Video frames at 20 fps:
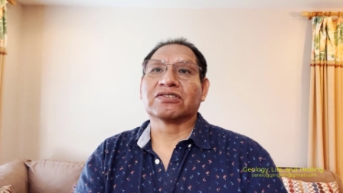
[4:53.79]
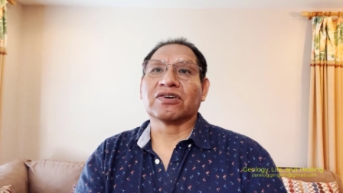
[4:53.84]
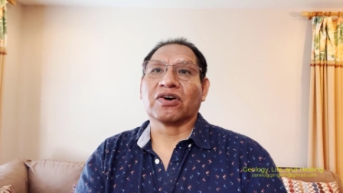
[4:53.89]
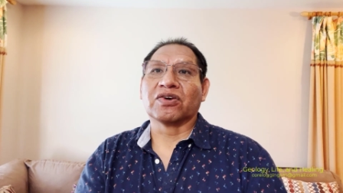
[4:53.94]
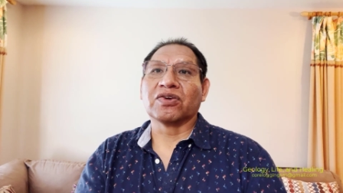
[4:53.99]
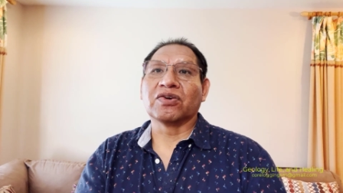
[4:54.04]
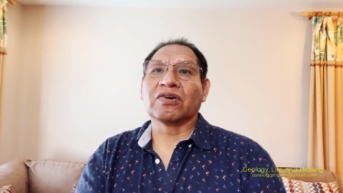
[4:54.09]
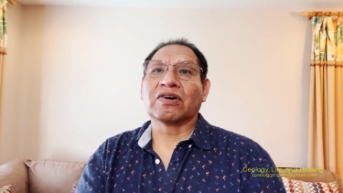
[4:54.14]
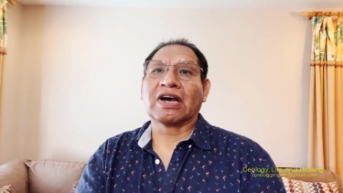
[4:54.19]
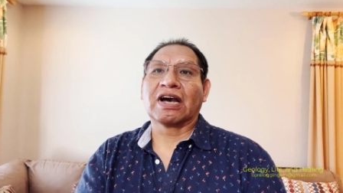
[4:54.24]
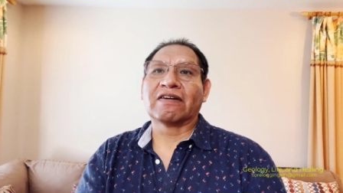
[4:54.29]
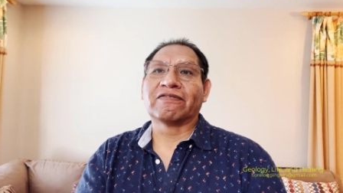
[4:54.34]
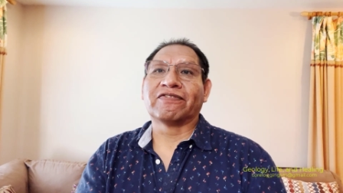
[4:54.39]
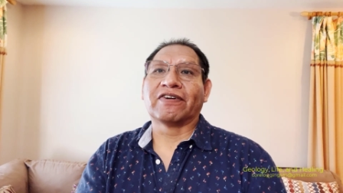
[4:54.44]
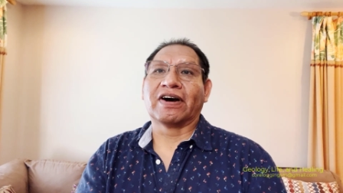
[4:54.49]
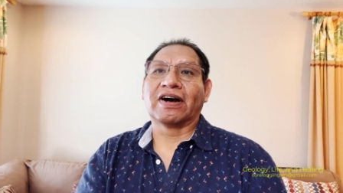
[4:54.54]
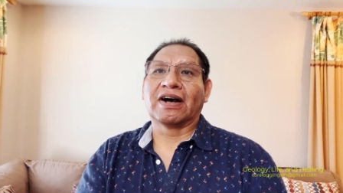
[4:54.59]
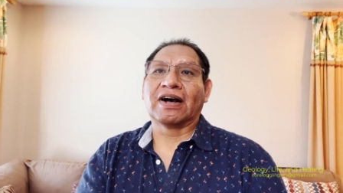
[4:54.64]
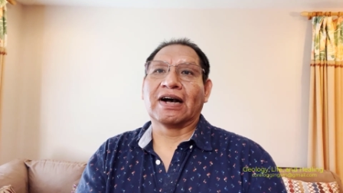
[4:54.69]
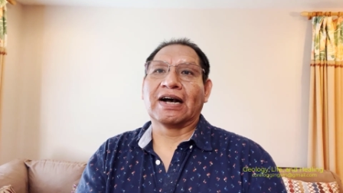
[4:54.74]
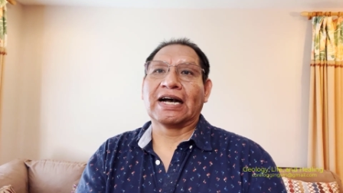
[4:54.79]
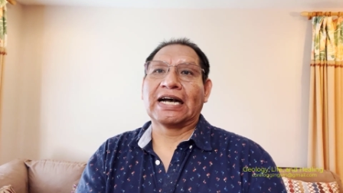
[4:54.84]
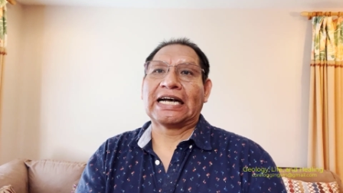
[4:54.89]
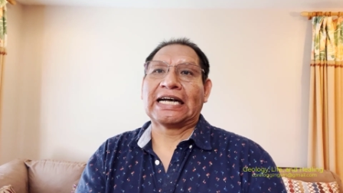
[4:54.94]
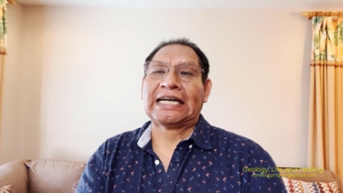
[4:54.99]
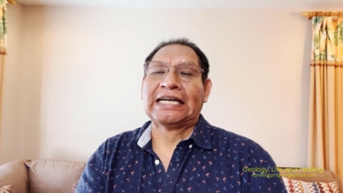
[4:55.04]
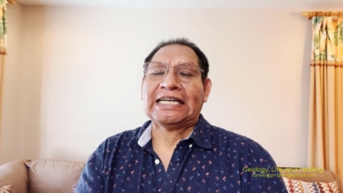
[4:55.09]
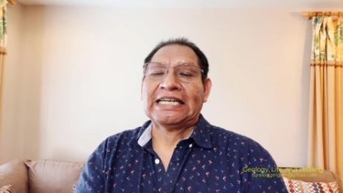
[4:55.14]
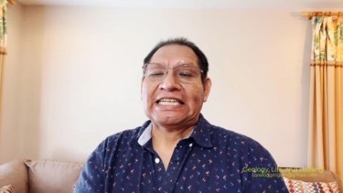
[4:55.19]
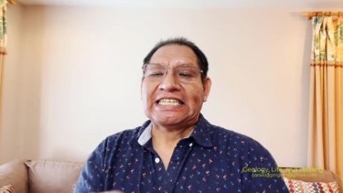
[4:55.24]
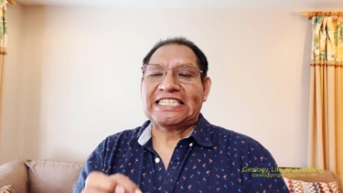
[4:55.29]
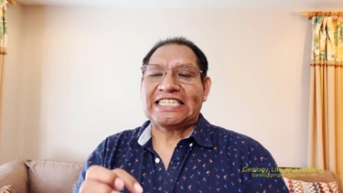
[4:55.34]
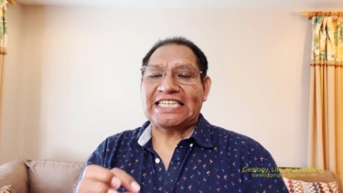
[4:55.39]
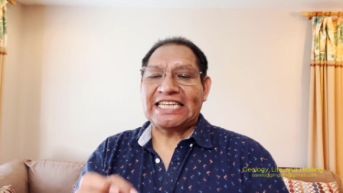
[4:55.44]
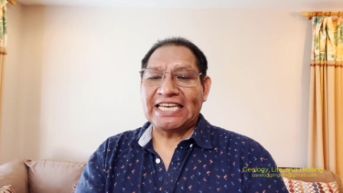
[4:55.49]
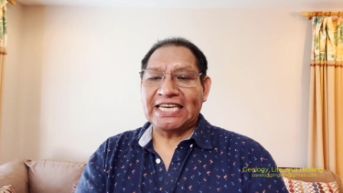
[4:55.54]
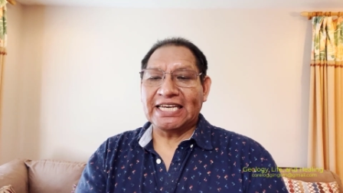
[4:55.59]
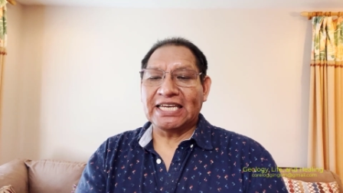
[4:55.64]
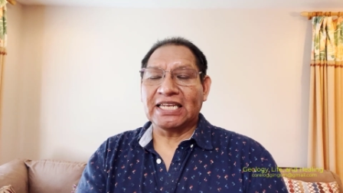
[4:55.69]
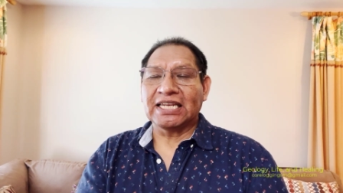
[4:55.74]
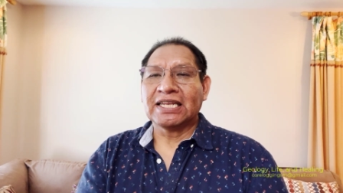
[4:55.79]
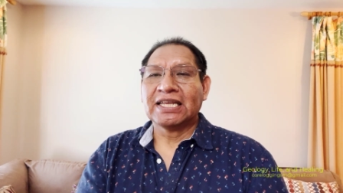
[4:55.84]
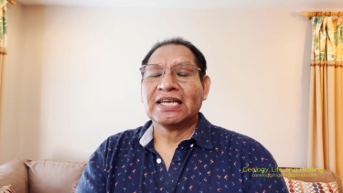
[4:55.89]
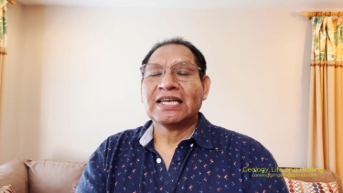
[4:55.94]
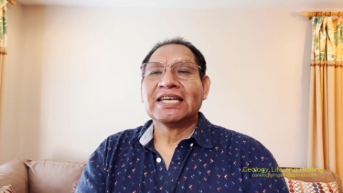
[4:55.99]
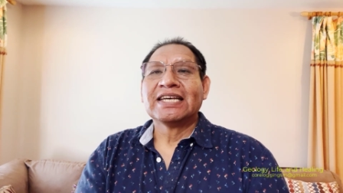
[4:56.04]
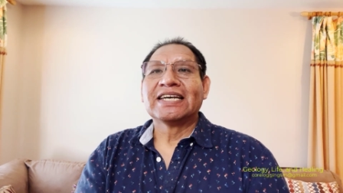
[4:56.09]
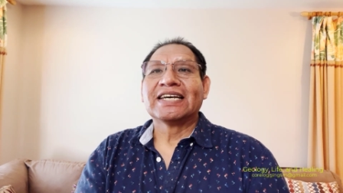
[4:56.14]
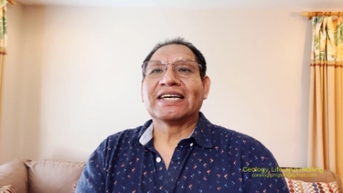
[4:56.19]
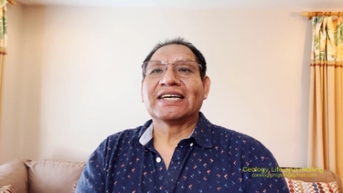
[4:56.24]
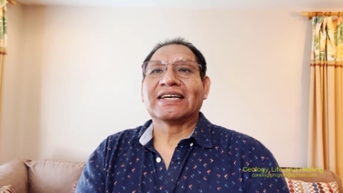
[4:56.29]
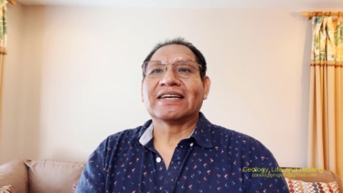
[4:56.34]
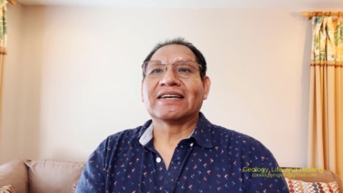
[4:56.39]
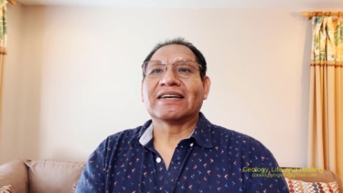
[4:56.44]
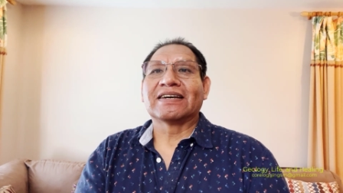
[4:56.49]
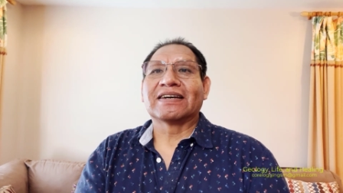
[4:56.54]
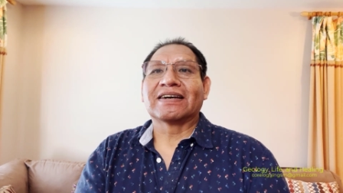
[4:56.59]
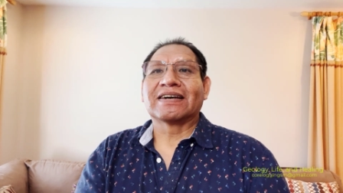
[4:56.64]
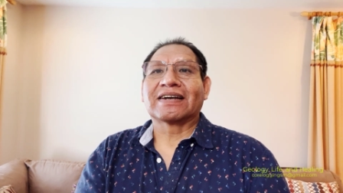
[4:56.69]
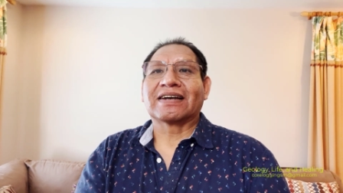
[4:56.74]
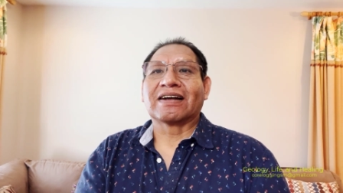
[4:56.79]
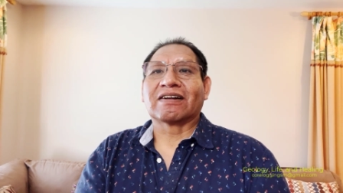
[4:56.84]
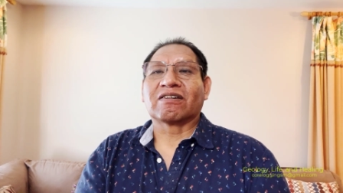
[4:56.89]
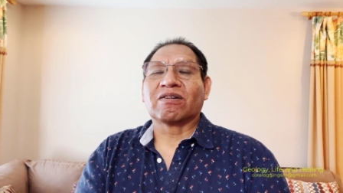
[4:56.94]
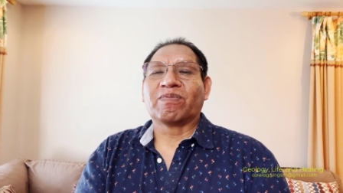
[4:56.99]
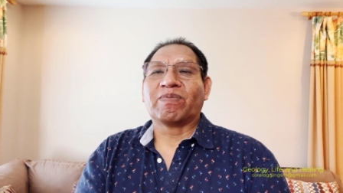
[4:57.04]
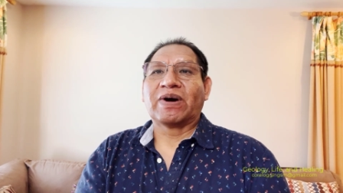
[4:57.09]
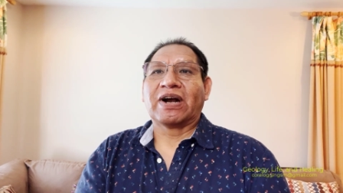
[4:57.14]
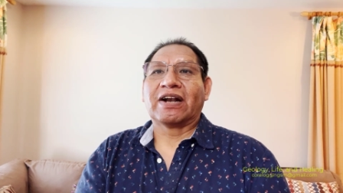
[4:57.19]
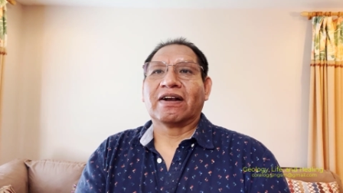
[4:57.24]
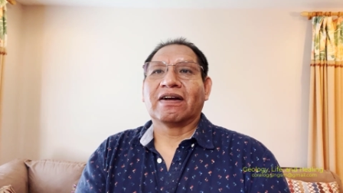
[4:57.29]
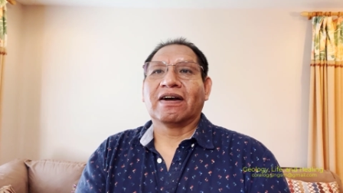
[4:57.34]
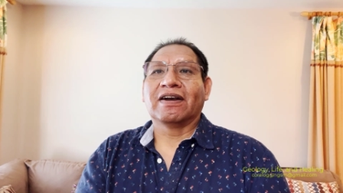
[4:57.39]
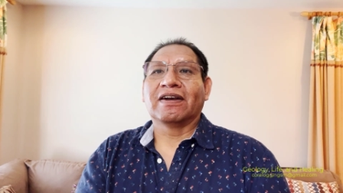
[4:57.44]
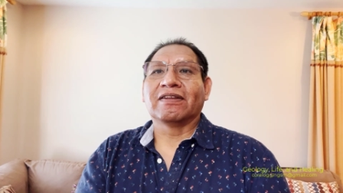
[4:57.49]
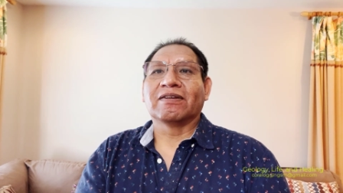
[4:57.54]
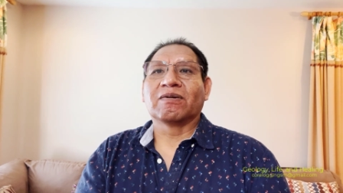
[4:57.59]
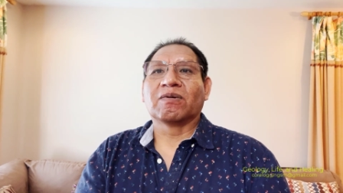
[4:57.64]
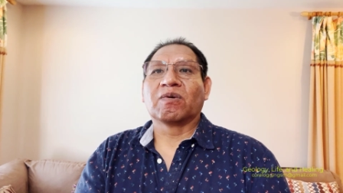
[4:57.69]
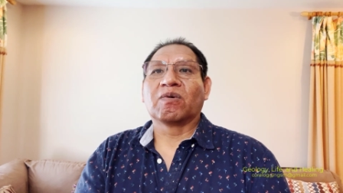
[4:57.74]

So you have 10 chalcopyrite,